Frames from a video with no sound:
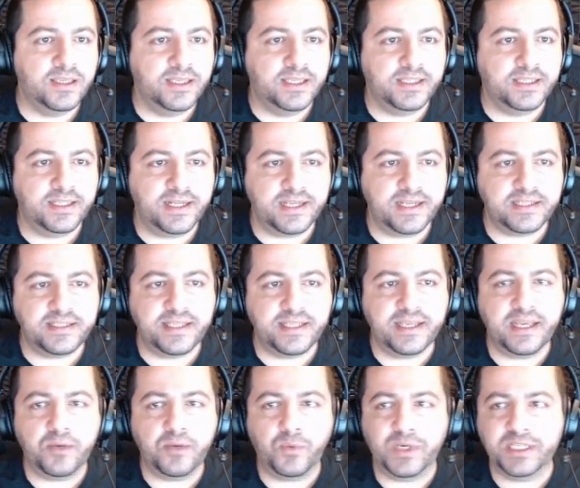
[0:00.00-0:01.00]
The next
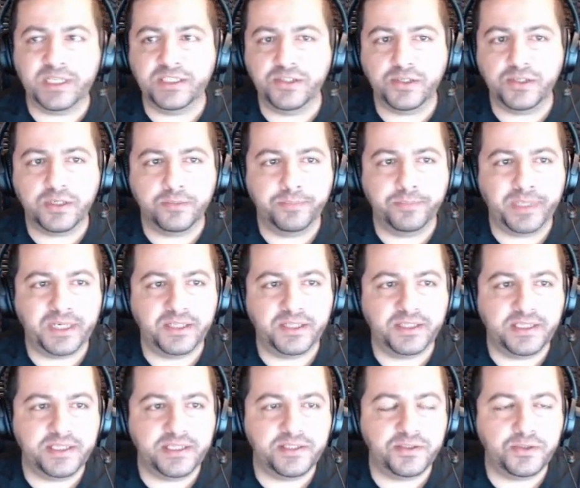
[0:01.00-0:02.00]
thing I wanted to compare
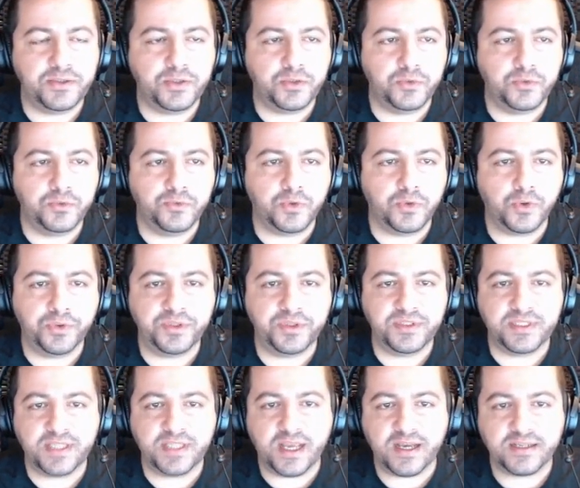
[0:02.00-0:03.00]
these two growth
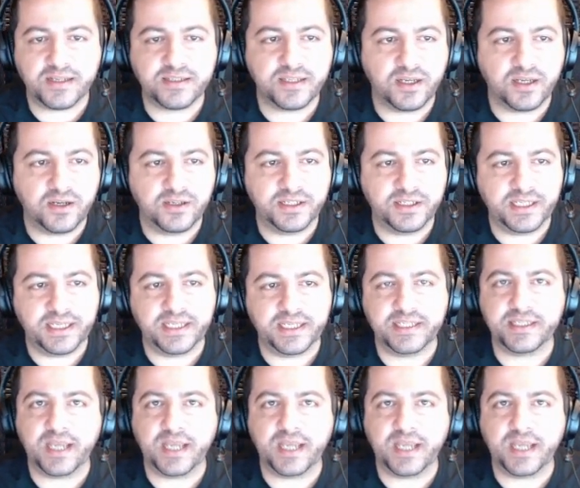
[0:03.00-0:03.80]
stocks on is